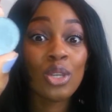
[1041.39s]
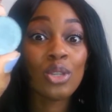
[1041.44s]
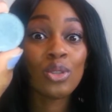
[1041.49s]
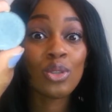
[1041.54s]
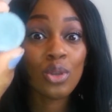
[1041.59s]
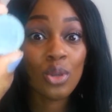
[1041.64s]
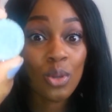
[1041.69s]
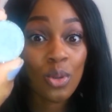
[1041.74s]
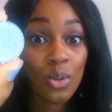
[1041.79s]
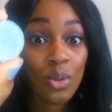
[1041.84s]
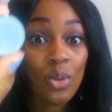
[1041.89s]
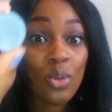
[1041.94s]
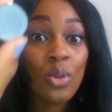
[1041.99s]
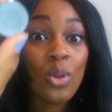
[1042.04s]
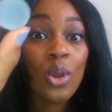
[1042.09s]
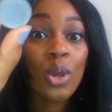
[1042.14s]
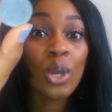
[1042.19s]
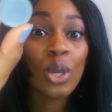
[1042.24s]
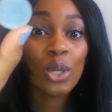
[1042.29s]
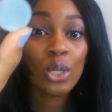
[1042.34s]

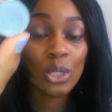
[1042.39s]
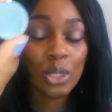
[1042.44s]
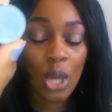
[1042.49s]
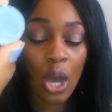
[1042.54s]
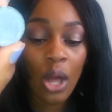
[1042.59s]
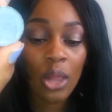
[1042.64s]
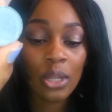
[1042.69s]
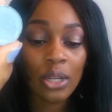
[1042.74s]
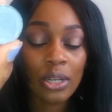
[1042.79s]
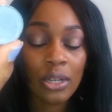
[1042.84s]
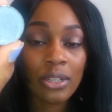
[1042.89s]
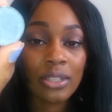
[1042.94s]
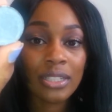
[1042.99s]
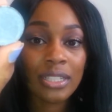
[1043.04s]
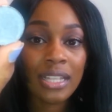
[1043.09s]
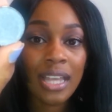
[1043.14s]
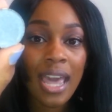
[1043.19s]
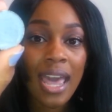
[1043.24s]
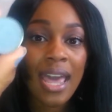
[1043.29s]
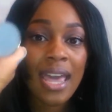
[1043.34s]
$2.
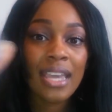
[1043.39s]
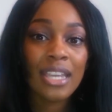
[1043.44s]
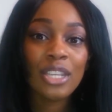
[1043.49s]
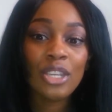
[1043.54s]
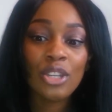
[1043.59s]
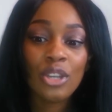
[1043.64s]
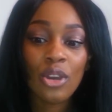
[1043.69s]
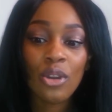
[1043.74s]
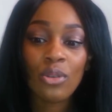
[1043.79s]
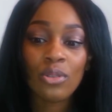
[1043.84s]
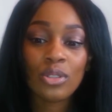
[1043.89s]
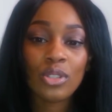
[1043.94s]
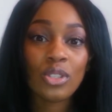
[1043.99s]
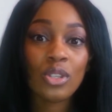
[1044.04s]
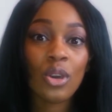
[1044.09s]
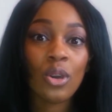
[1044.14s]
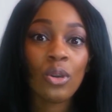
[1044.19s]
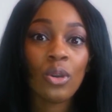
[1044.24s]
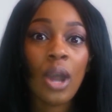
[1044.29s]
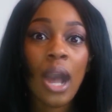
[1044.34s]
You know,
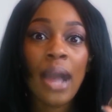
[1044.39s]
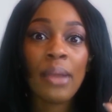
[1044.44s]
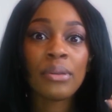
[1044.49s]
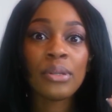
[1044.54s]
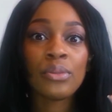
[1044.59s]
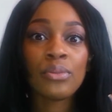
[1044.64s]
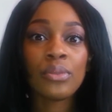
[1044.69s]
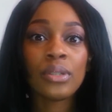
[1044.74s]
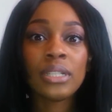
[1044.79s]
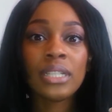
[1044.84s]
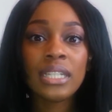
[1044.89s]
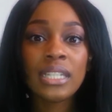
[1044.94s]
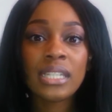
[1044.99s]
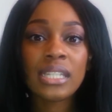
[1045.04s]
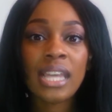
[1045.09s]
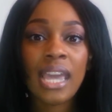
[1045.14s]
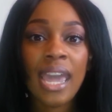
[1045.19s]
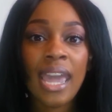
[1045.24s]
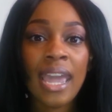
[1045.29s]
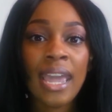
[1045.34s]
so I would really
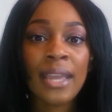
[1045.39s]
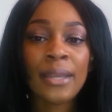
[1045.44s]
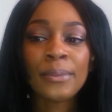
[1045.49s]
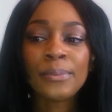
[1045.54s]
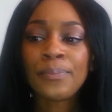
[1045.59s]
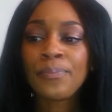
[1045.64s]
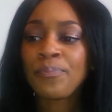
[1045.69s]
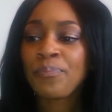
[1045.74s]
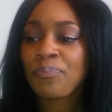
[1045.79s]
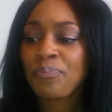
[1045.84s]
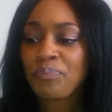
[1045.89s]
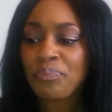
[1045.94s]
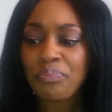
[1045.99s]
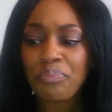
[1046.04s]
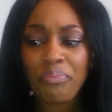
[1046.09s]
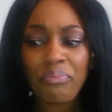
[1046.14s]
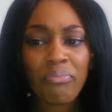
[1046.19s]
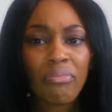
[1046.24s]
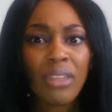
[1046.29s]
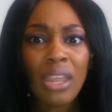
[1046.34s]
say
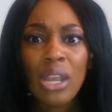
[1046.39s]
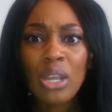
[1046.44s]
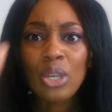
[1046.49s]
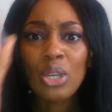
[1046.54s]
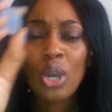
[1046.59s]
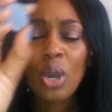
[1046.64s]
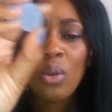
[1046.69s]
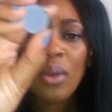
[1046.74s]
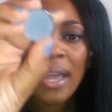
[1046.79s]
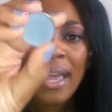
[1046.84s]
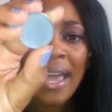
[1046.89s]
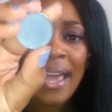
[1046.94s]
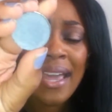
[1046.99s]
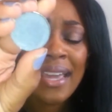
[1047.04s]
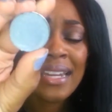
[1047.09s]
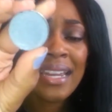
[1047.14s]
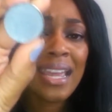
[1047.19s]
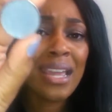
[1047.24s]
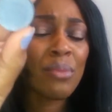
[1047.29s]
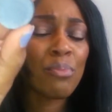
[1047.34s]
go
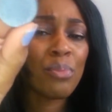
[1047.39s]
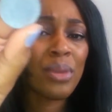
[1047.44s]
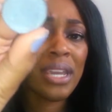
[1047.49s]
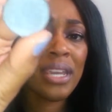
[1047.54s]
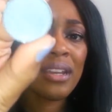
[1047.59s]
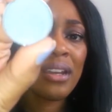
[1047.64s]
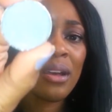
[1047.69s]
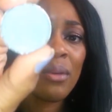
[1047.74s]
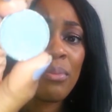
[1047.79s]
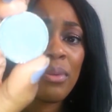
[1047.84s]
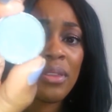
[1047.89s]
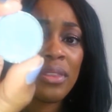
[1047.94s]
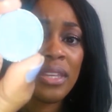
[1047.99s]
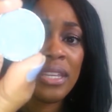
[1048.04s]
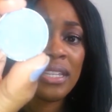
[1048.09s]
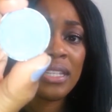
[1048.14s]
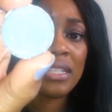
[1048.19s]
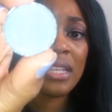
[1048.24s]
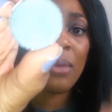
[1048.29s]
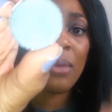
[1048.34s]
ahead and pick up these